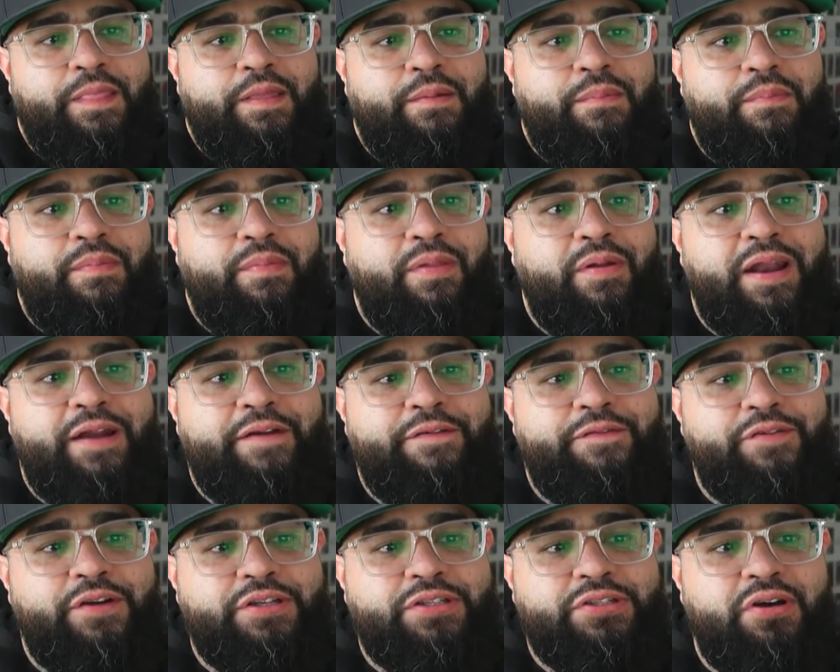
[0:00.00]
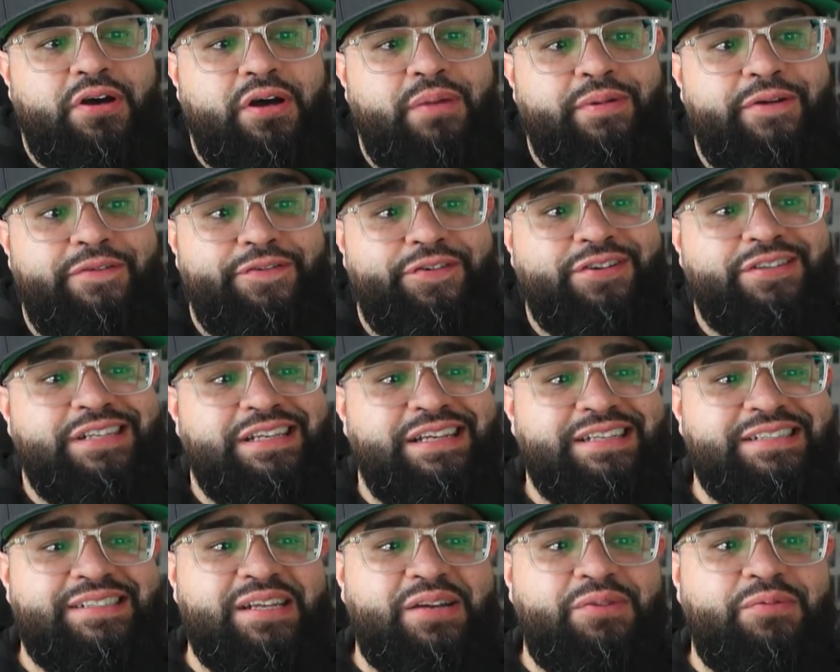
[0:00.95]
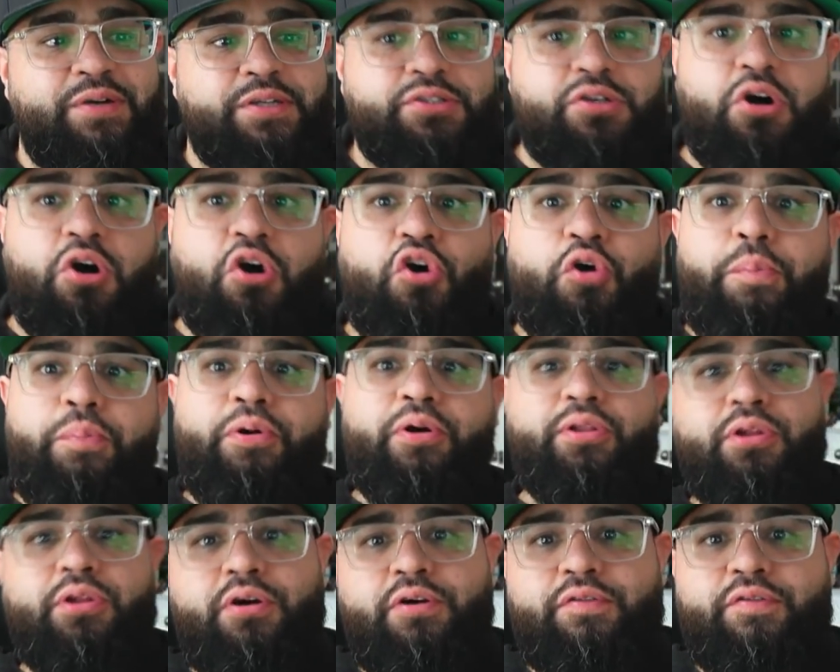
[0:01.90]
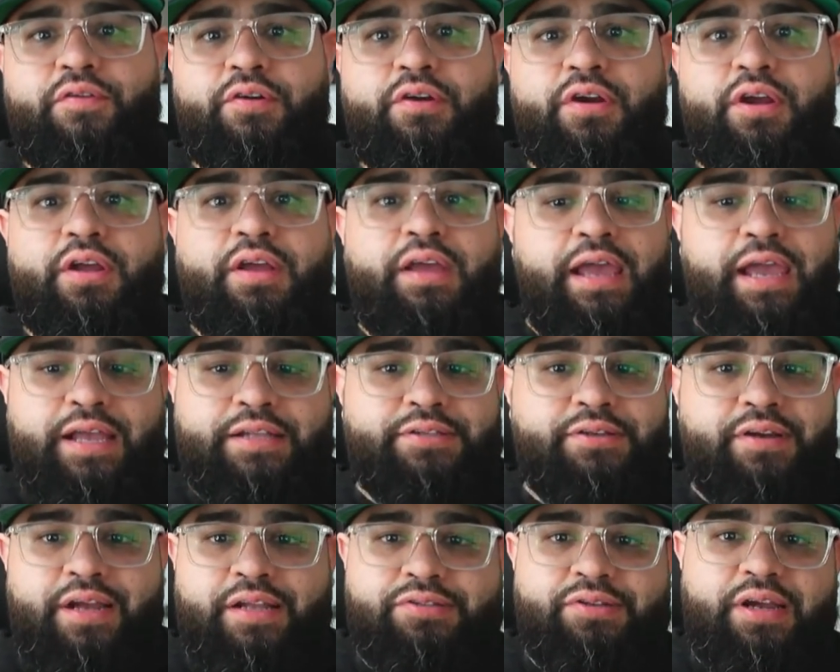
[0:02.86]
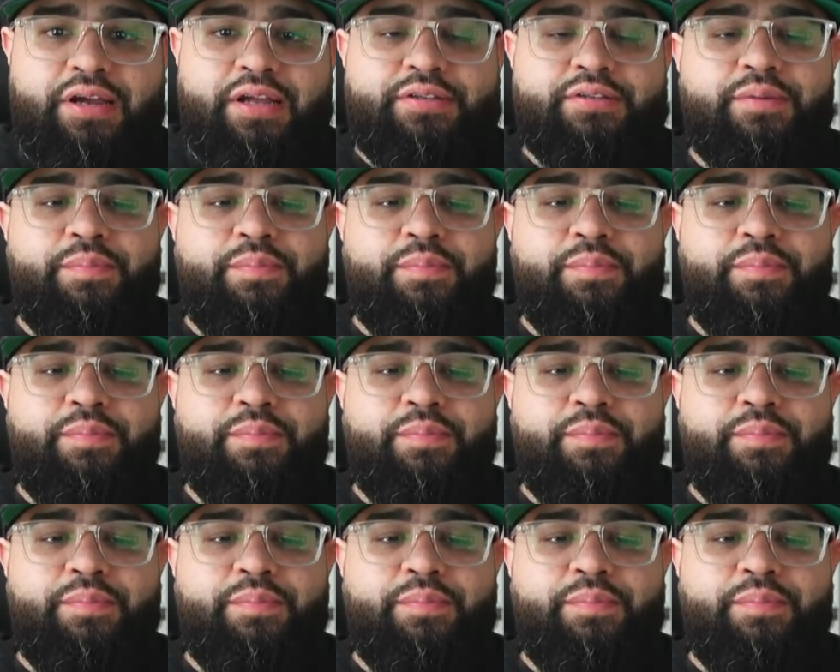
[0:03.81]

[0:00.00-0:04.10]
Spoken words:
when I first saw it, my first instinct was, oh, pull over, answer, answer, answer.